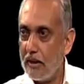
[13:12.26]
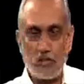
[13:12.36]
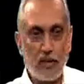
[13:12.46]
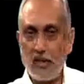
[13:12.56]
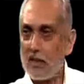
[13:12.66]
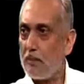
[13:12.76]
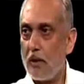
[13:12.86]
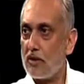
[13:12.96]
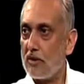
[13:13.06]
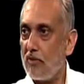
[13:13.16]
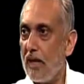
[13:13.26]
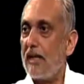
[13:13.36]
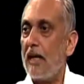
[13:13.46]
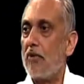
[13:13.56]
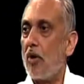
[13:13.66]
It's very responsive.
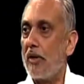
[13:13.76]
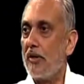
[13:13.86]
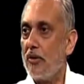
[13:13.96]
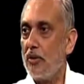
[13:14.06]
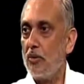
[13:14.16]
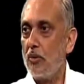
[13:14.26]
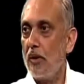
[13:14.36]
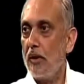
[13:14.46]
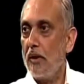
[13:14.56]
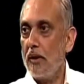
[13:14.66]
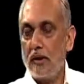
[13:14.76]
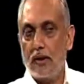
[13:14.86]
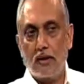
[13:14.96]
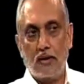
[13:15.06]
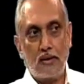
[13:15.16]
Like I'm talking to you.
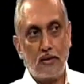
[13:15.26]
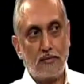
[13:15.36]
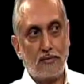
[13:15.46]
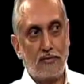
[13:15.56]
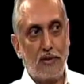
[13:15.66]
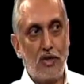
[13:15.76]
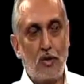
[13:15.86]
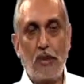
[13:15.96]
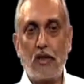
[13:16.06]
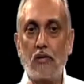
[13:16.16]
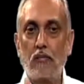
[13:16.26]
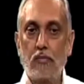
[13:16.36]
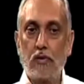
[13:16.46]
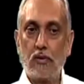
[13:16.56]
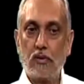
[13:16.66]
When you
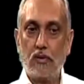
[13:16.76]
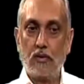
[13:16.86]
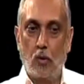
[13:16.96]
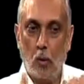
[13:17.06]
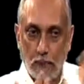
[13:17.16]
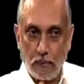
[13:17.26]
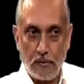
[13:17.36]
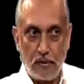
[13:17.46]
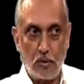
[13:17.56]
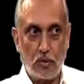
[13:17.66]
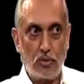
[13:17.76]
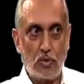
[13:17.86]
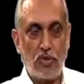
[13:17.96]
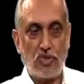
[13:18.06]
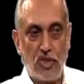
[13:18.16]
become open,
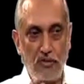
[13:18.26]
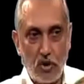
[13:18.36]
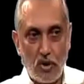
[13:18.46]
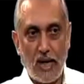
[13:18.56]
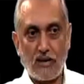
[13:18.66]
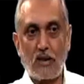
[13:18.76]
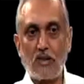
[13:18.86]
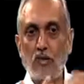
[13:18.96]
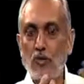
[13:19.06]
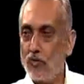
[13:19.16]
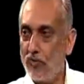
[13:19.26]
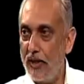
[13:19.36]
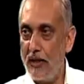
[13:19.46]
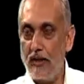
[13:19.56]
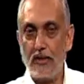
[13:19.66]
you receive your answers, you
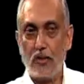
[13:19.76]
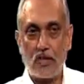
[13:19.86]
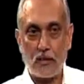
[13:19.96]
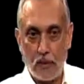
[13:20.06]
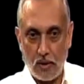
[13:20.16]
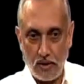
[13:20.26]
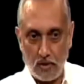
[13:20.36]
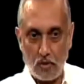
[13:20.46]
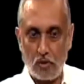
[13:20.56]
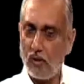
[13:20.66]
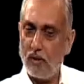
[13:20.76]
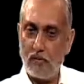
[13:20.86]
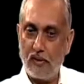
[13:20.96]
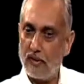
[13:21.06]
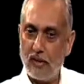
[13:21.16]
feel, you are responded to,
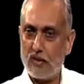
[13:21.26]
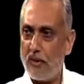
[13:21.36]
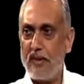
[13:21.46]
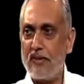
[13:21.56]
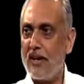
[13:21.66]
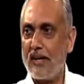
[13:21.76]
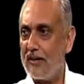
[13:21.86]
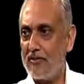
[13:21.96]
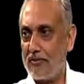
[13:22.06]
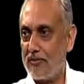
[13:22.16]
it's very interactive.